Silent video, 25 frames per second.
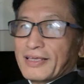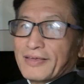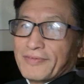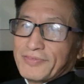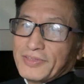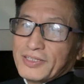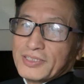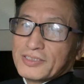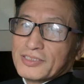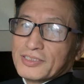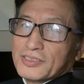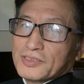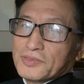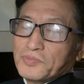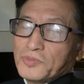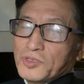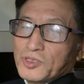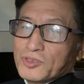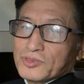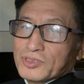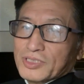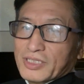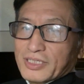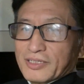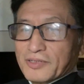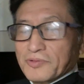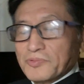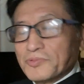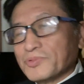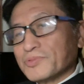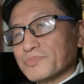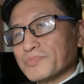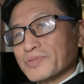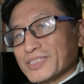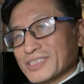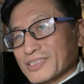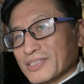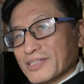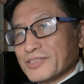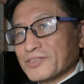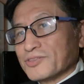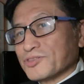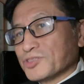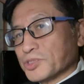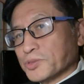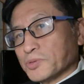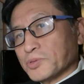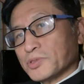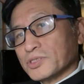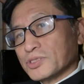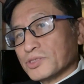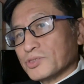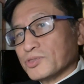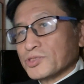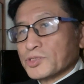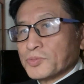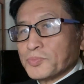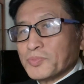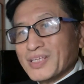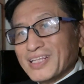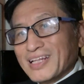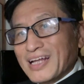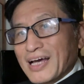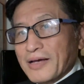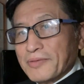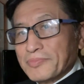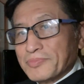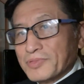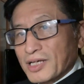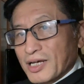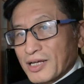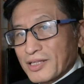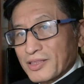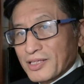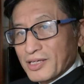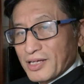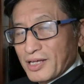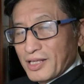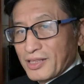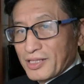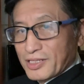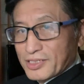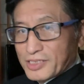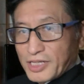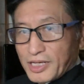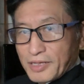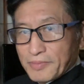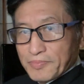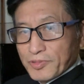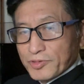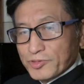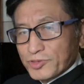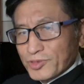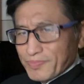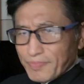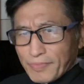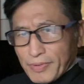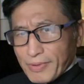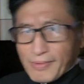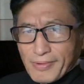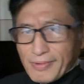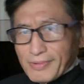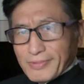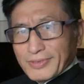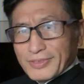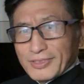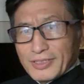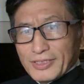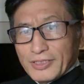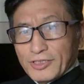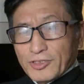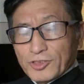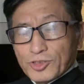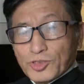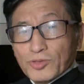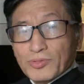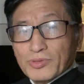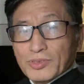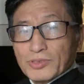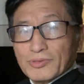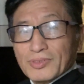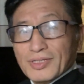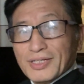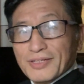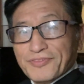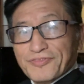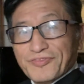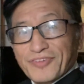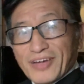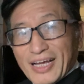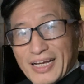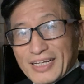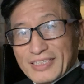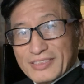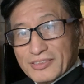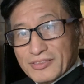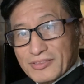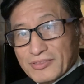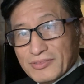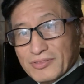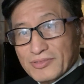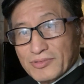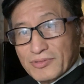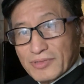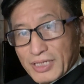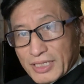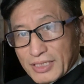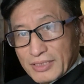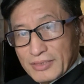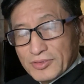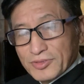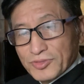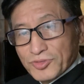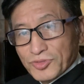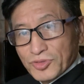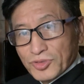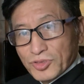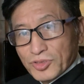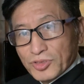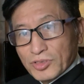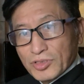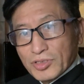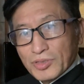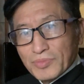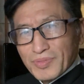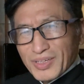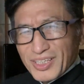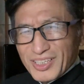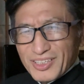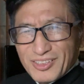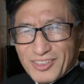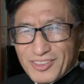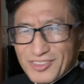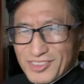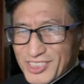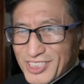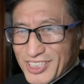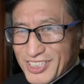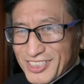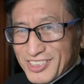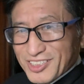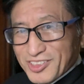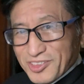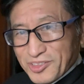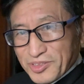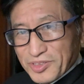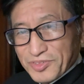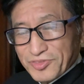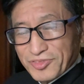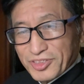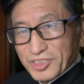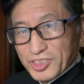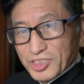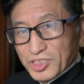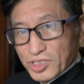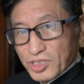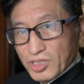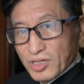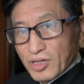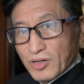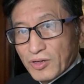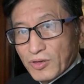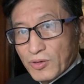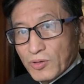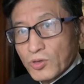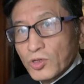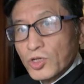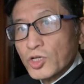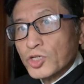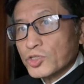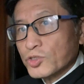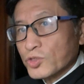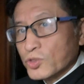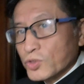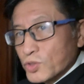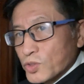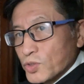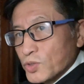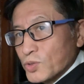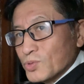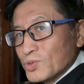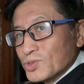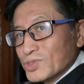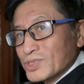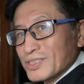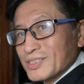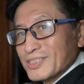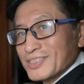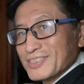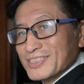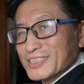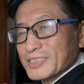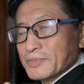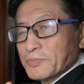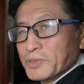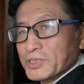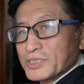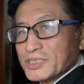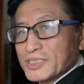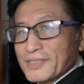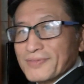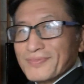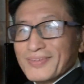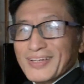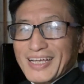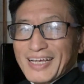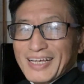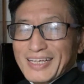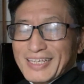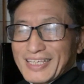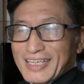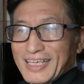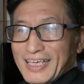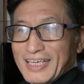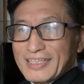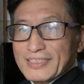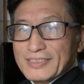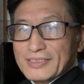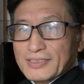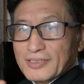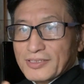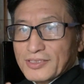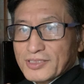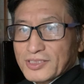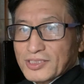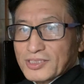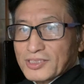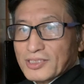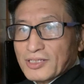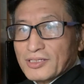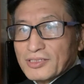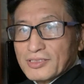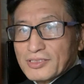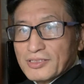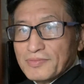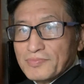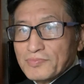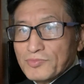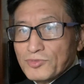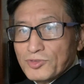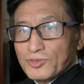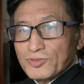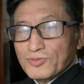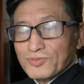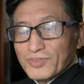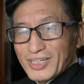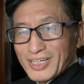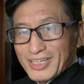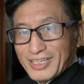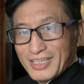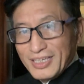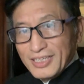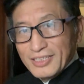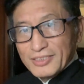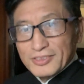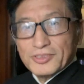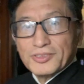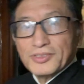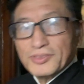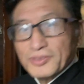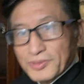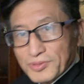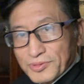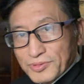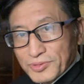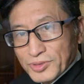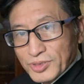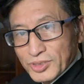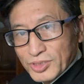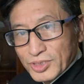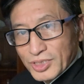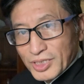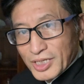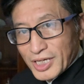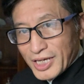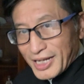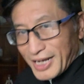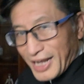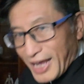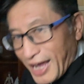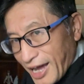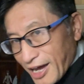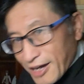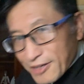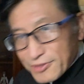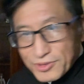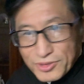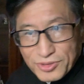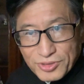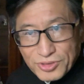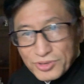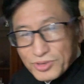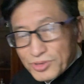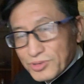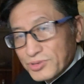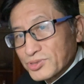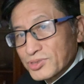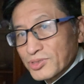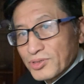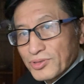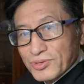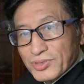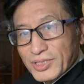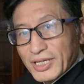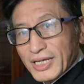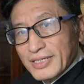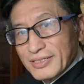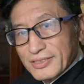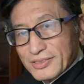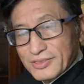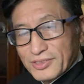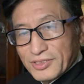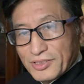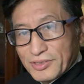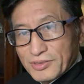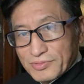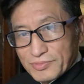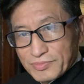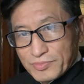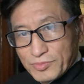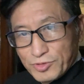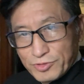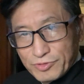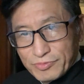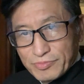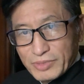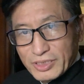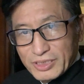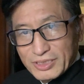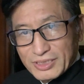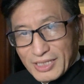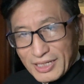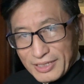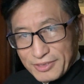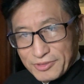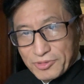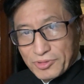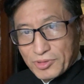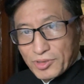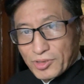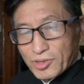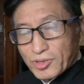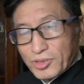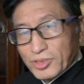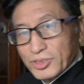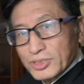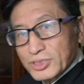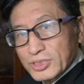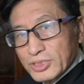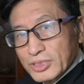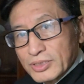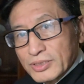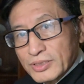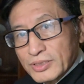this is the music, basically you speed up on the tempo, you do it really fast, right? But you don't just do it for show. You use it specific against a certain move against you. And how do you use all that, movement that you learned,